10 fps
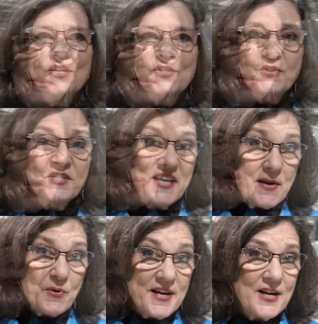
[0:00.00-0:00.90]
So
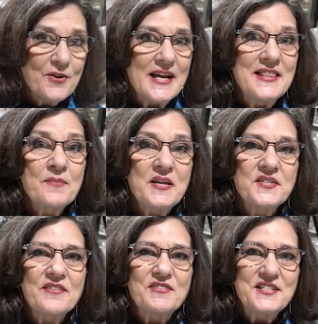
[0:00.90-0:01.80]
today we're here in the
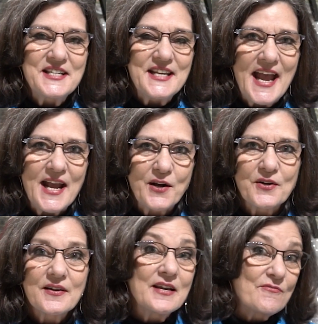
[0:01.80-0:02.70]
B-17
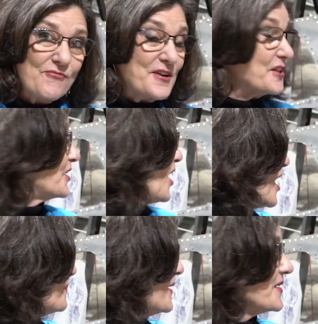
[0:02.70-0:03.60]
hangar in front of the
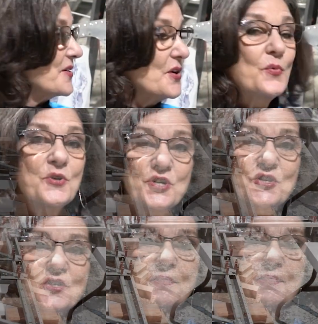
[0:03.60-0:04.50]
cockpit, which is